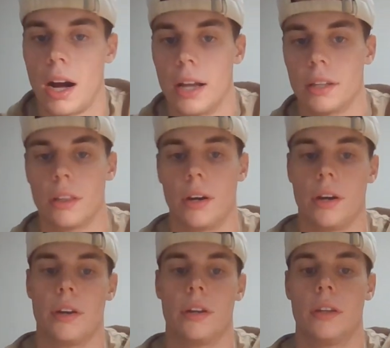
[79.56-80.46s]
I
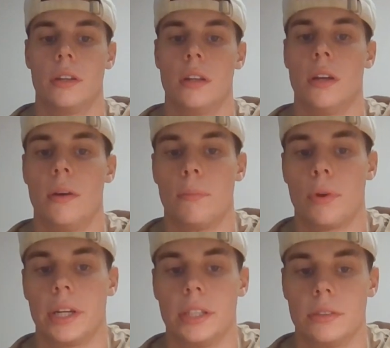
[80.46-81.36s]
learned
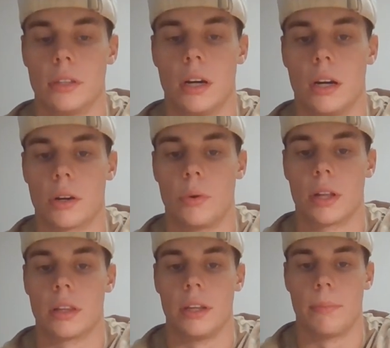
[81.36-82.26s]
pretty
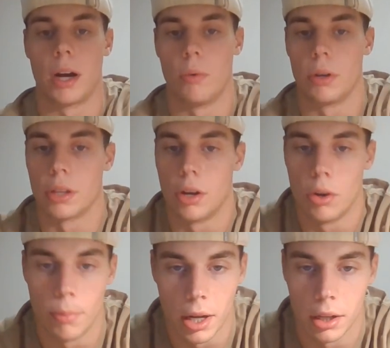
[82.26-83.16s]
quickly about what the
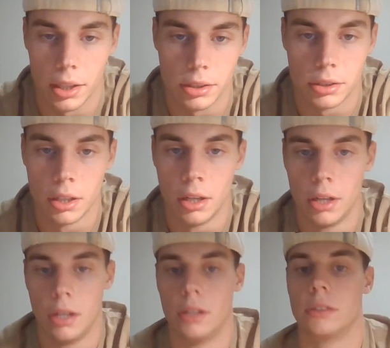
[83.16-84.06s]
OML is.
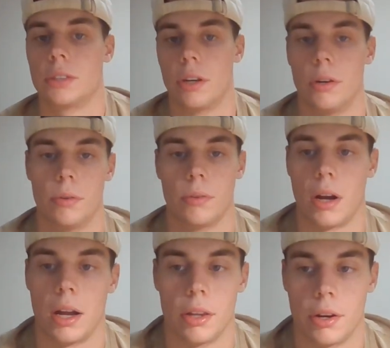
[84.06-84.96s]
So
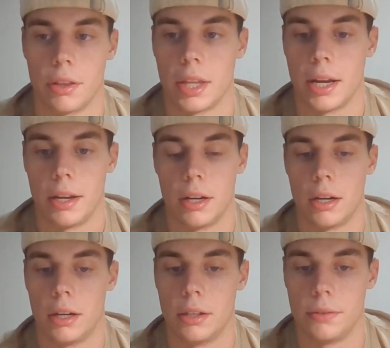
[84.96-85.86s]
I learned
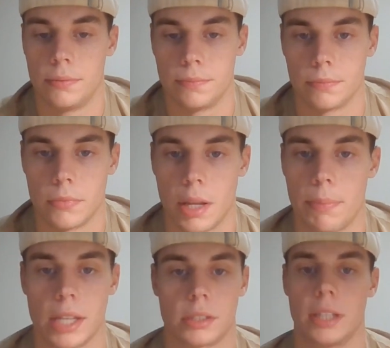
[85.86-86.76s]
that
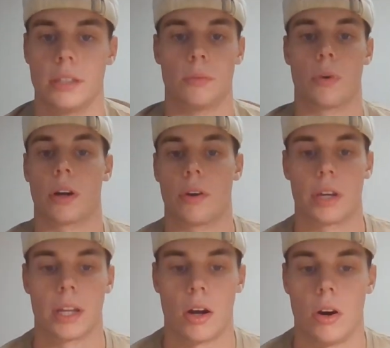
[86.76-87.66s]
basically we're going
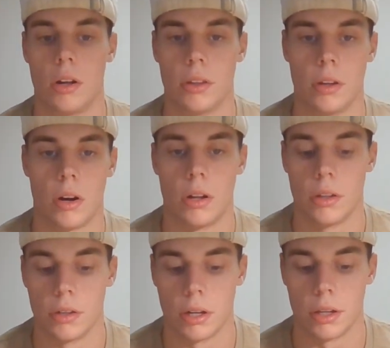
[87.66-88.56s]
to all
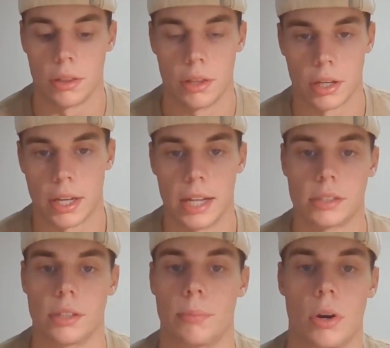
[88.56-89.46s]
of the
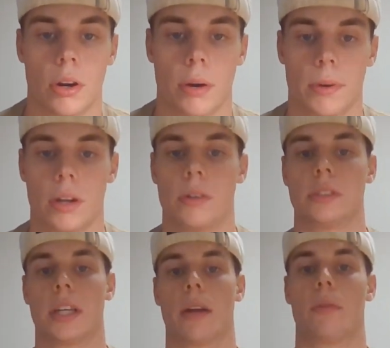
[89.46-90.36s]
cadets in the program are going
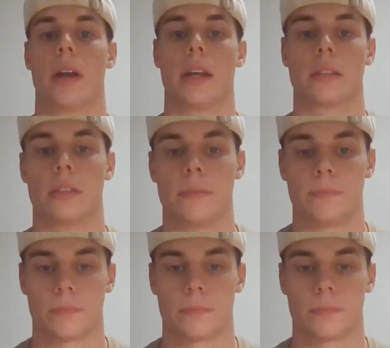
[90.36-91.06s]
to get ranked.